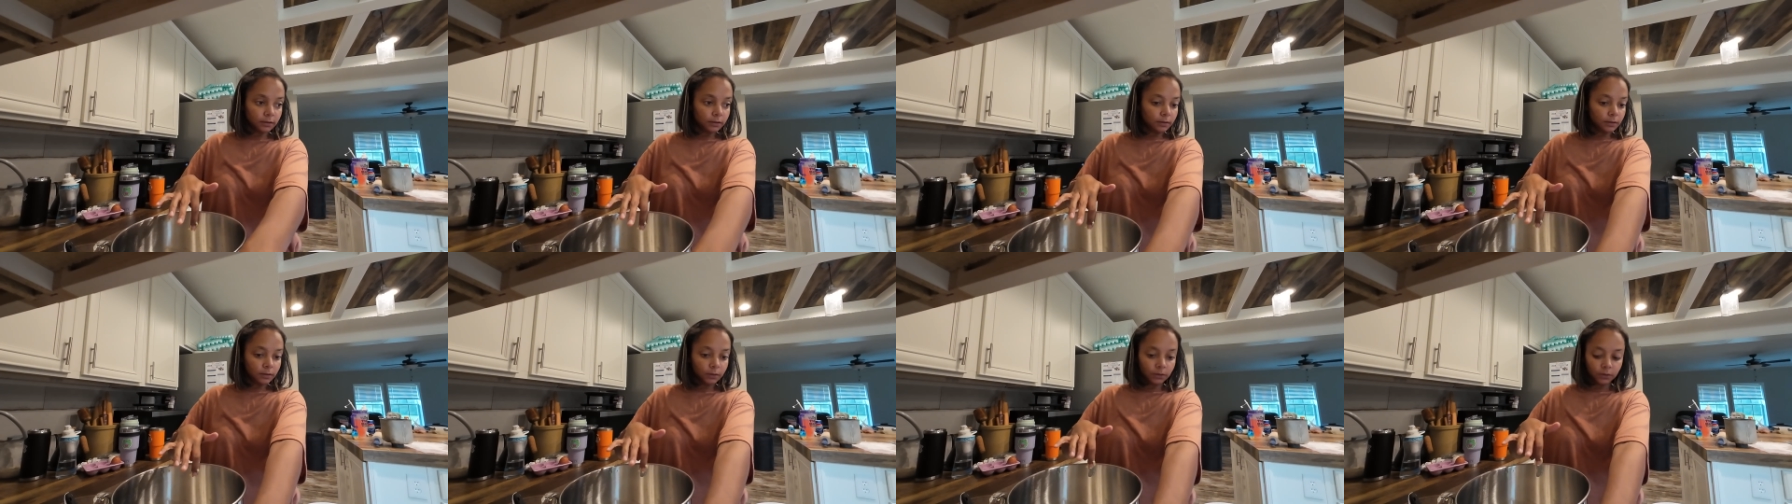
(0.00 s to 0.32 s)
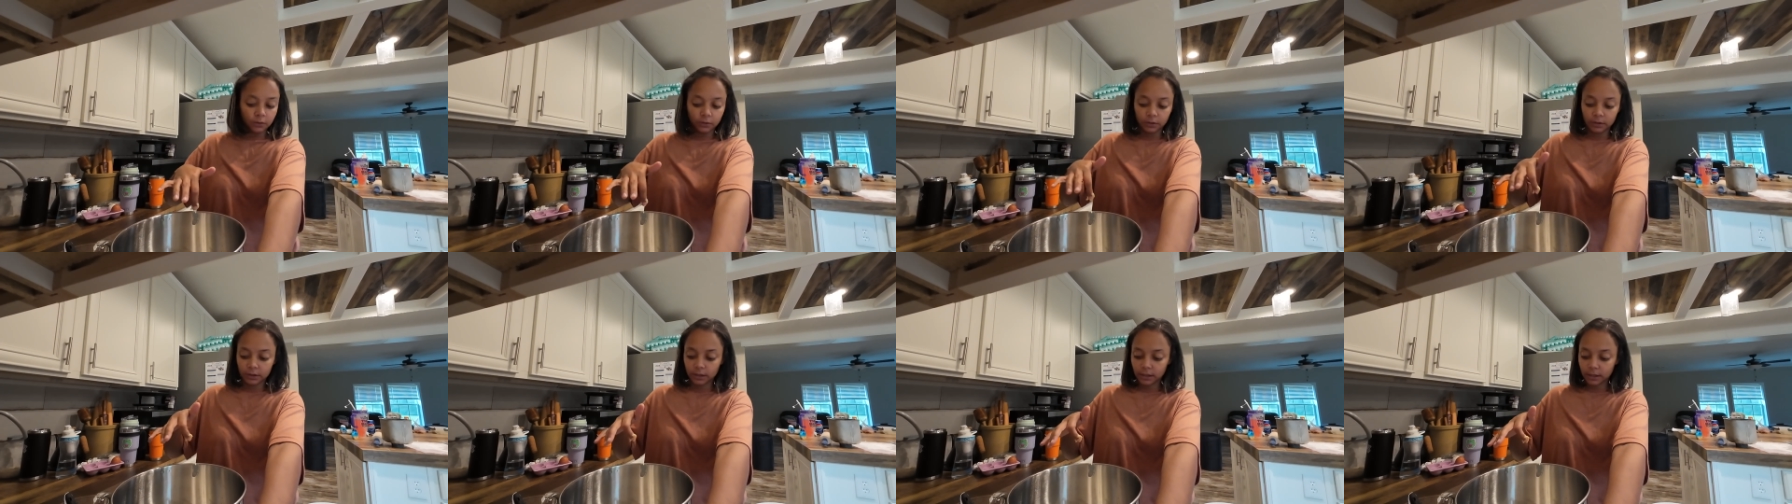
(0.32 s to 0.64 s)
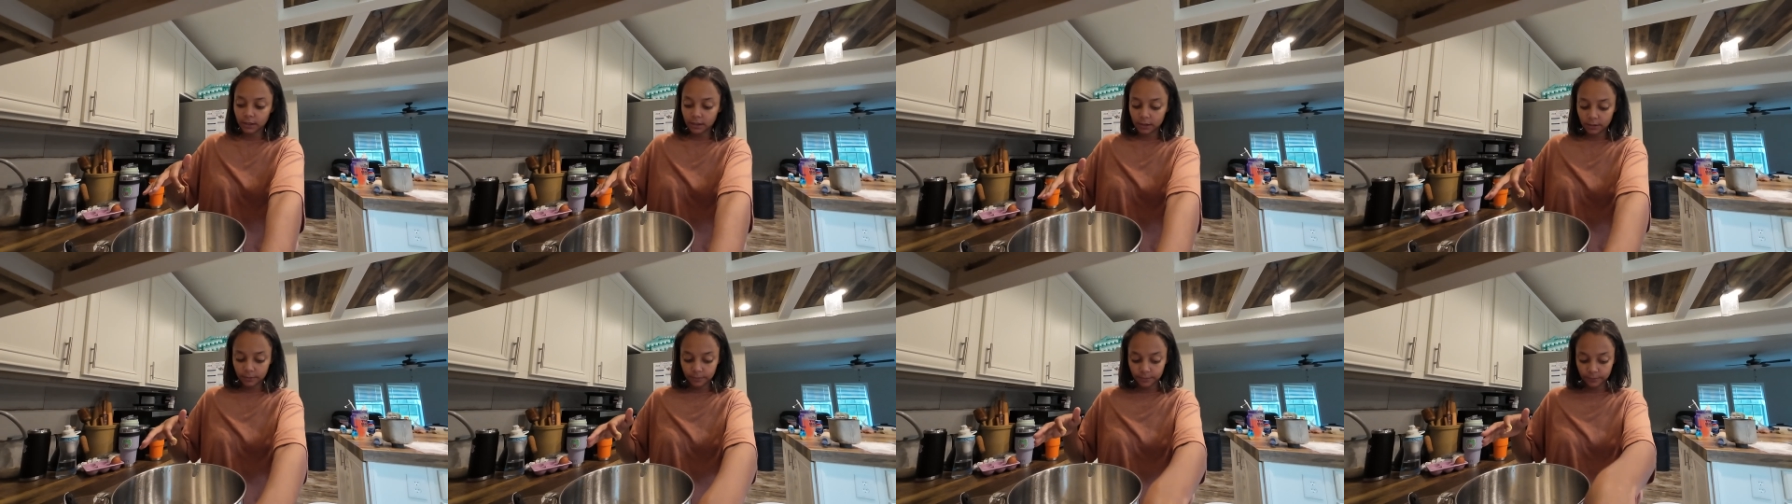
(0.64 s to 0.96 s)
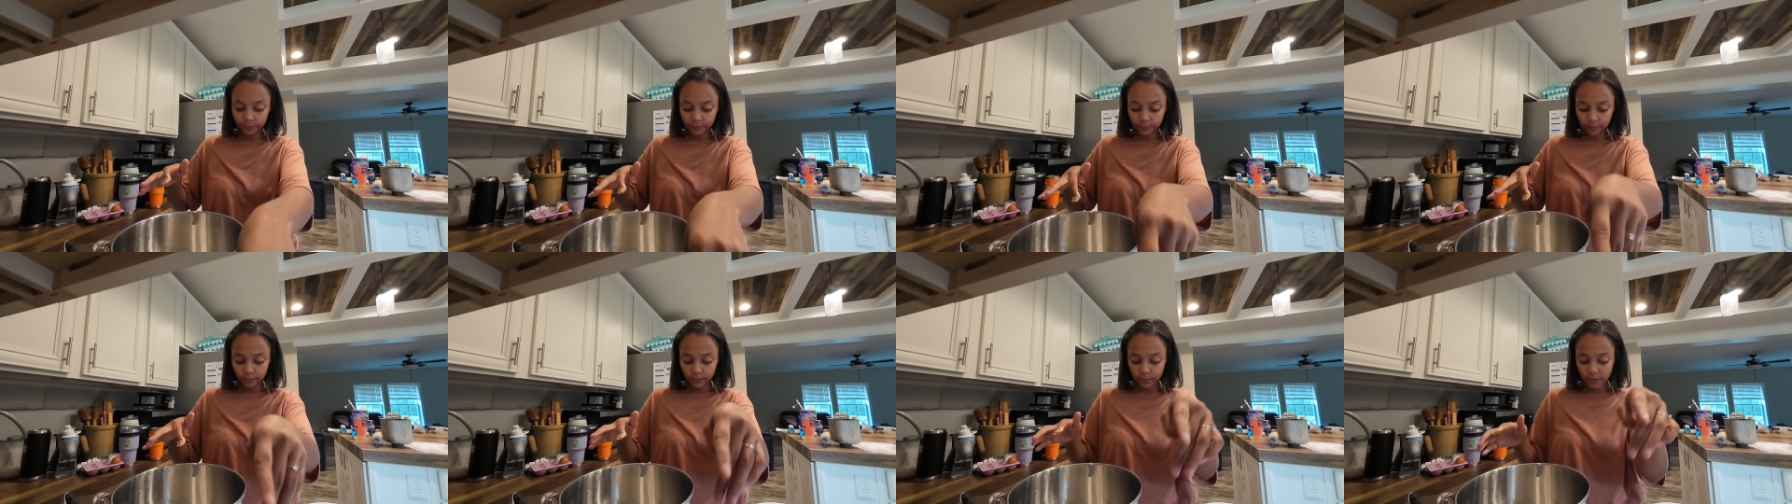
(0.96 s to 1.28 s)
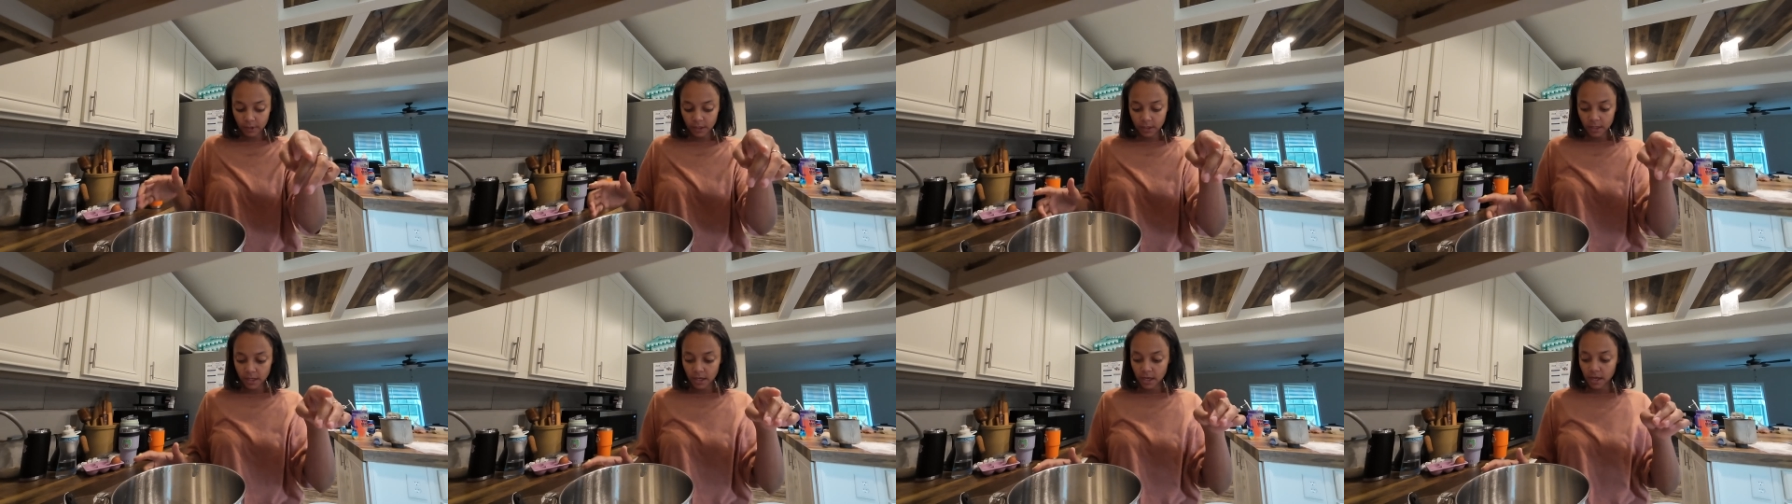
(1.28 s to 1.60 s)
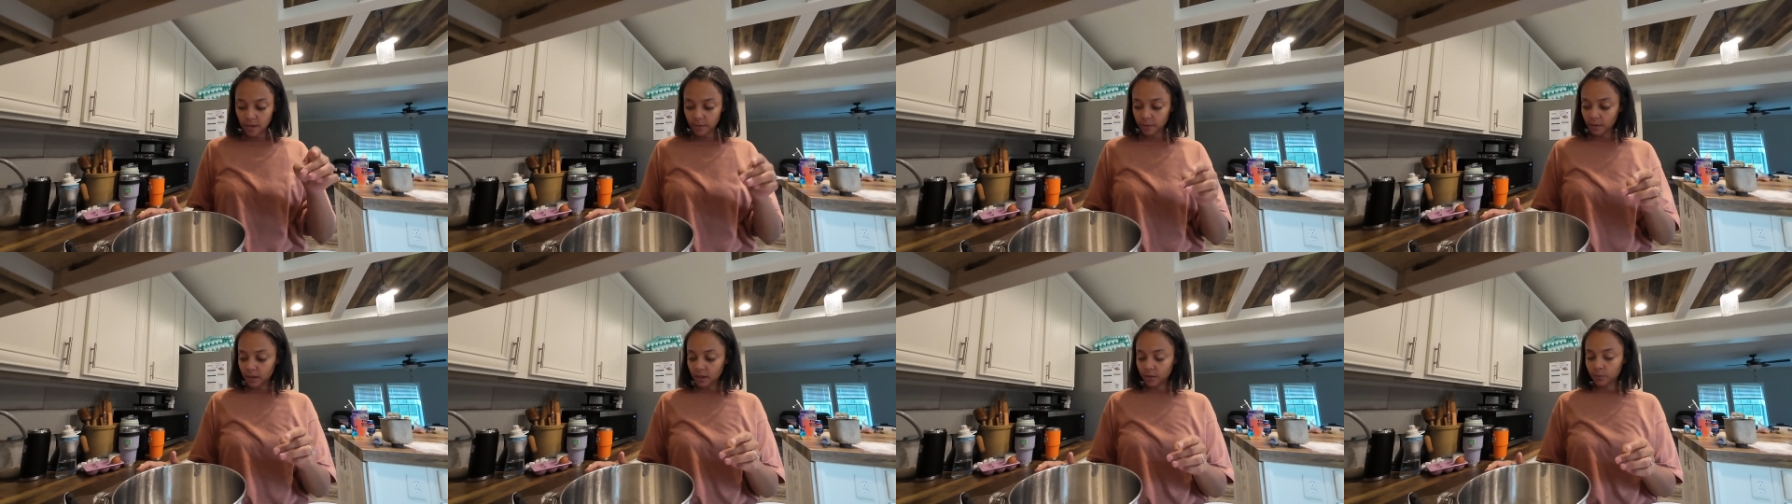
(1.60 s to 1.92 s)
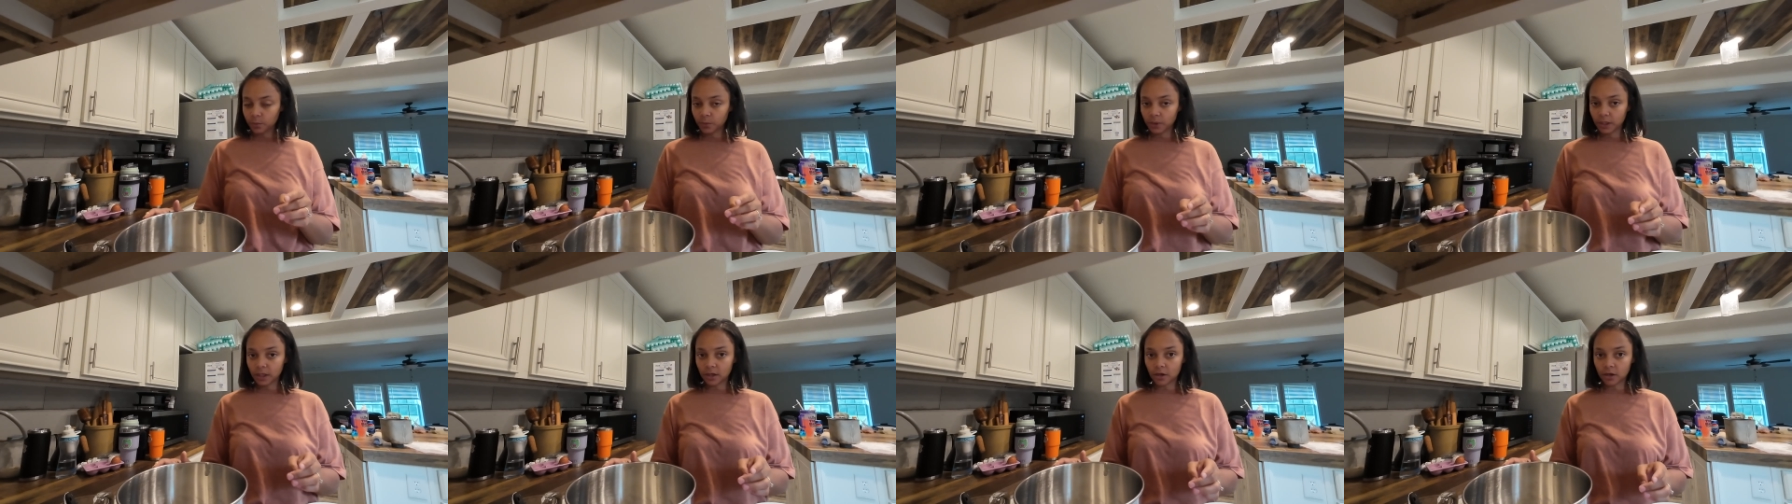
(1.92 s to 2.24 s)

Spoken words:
Okay. And then we